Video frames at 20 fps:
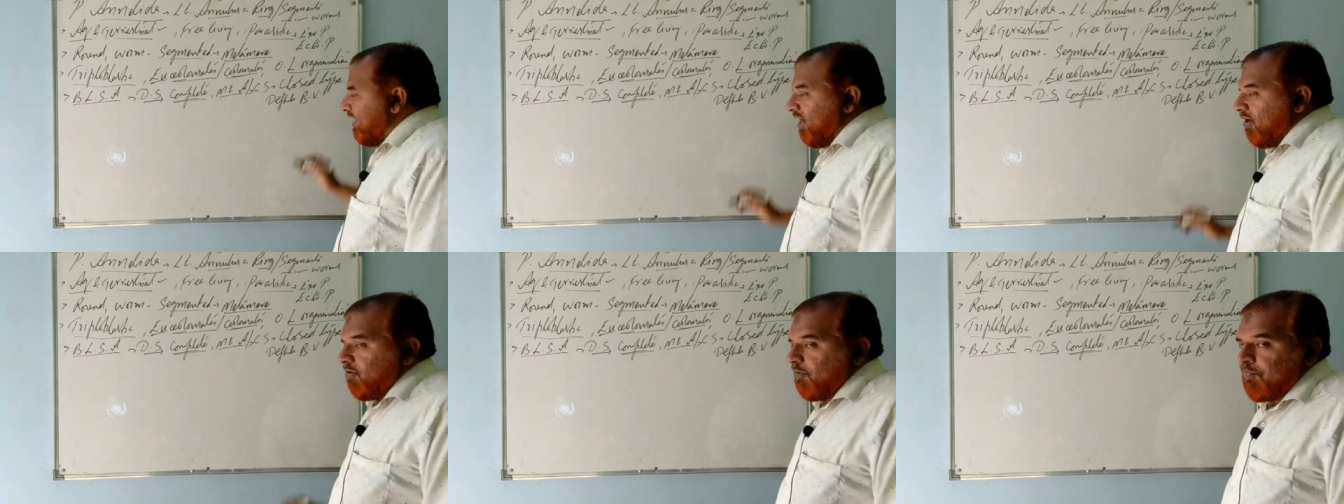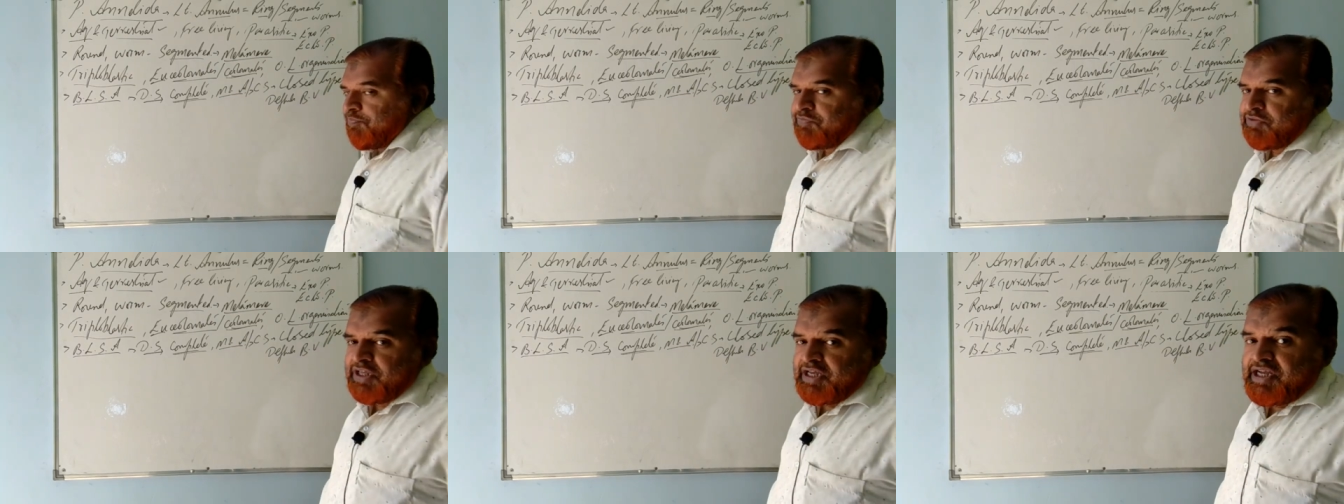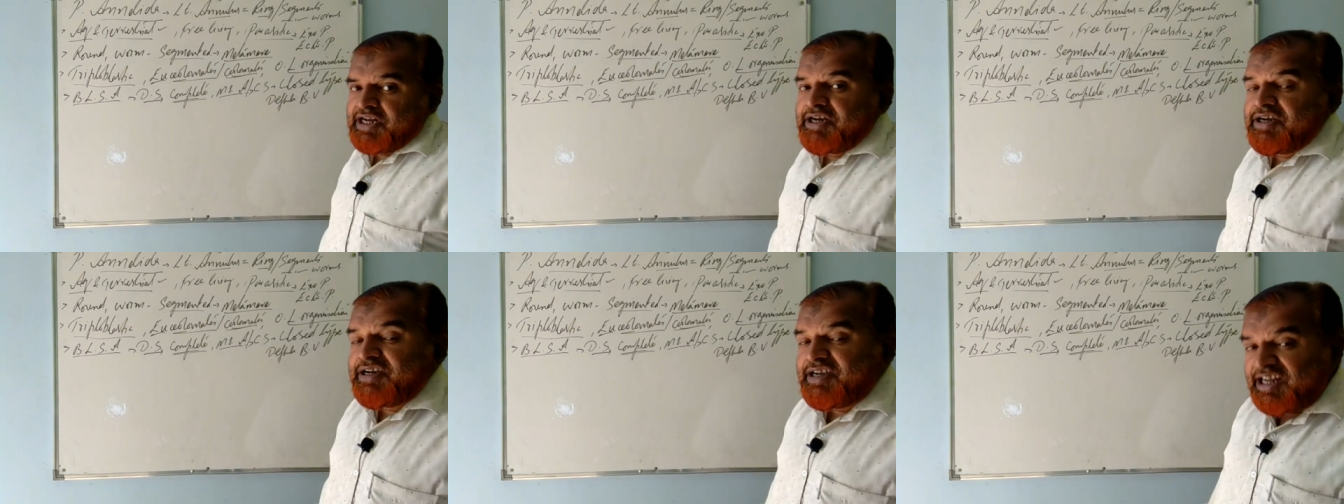they
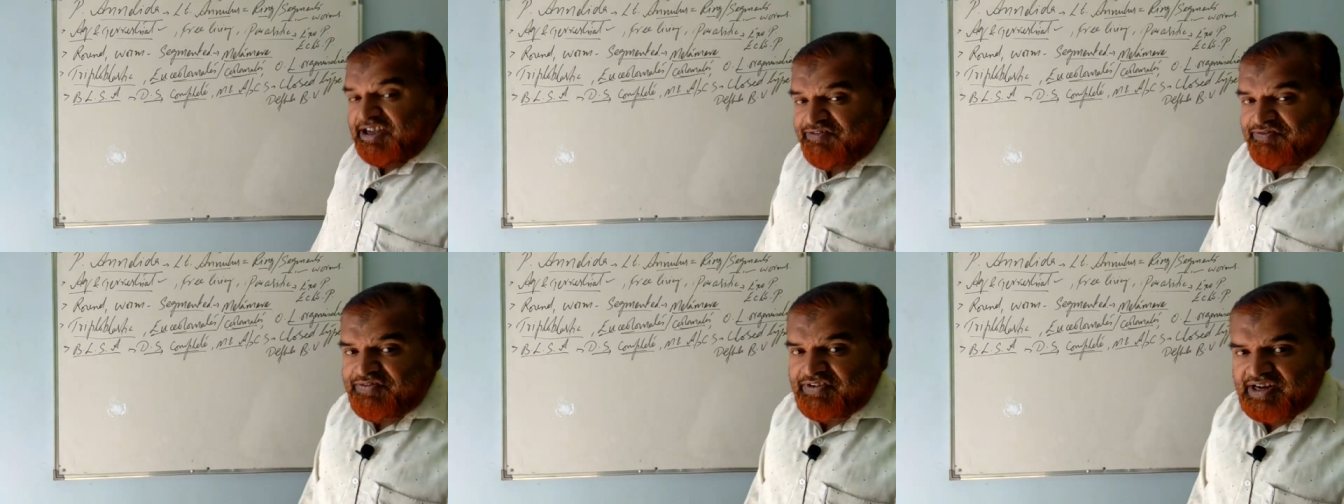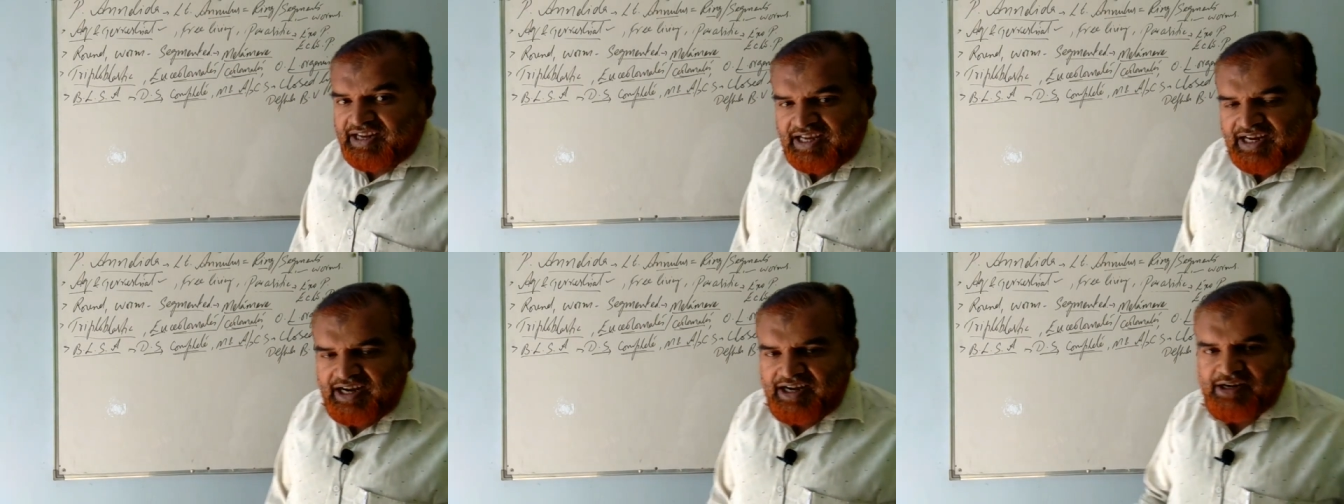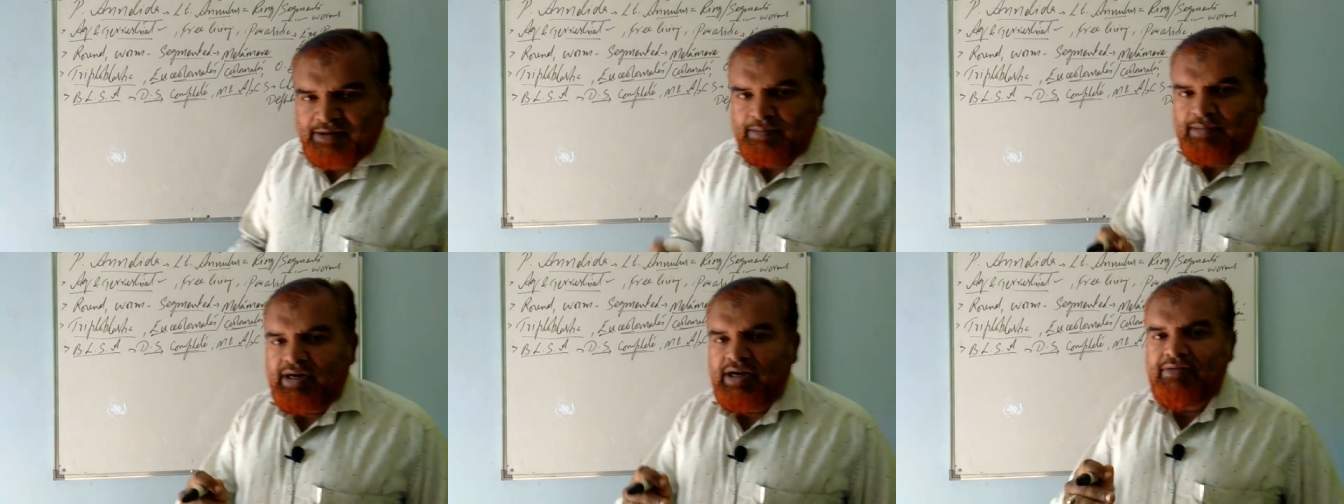have?
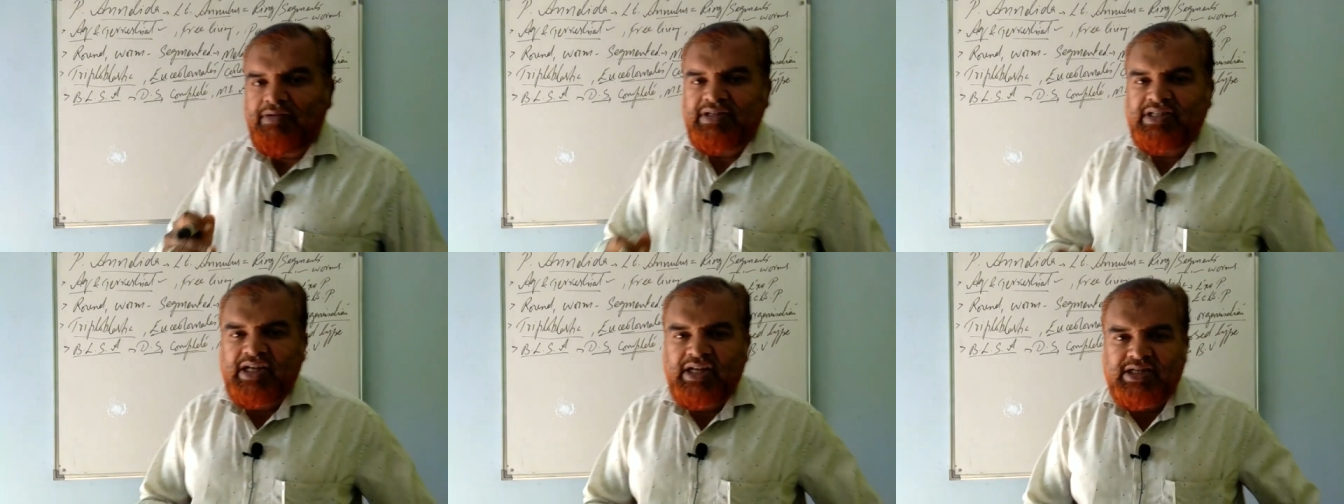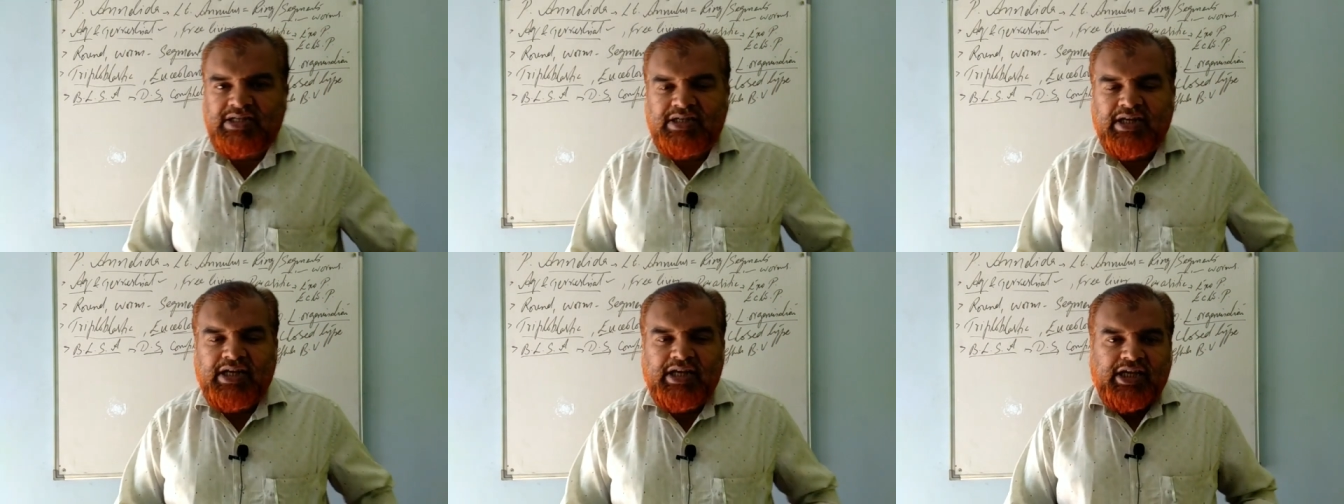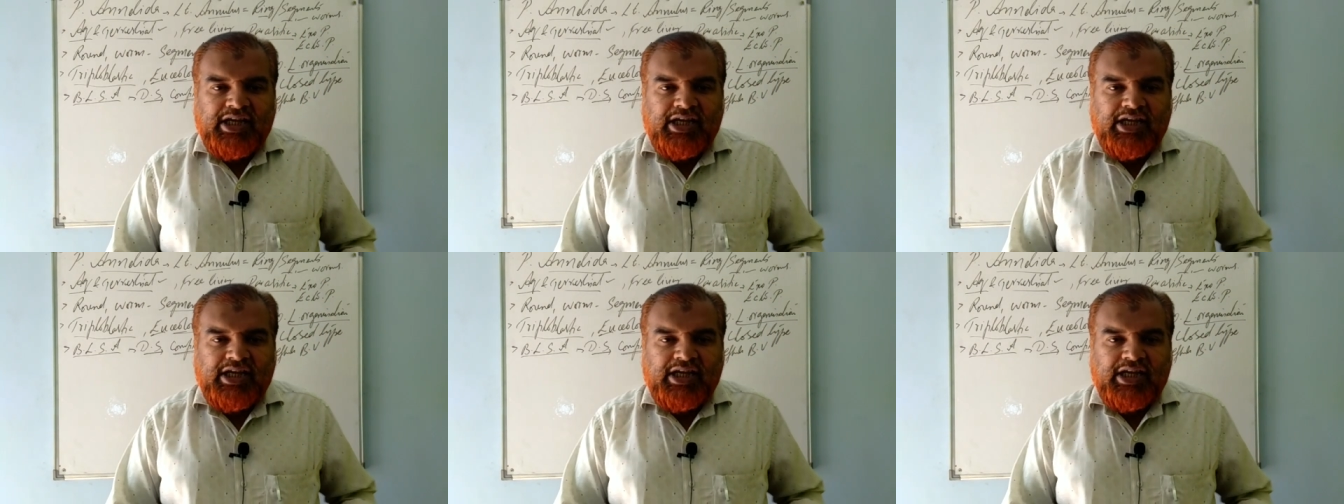Definite blood vessels.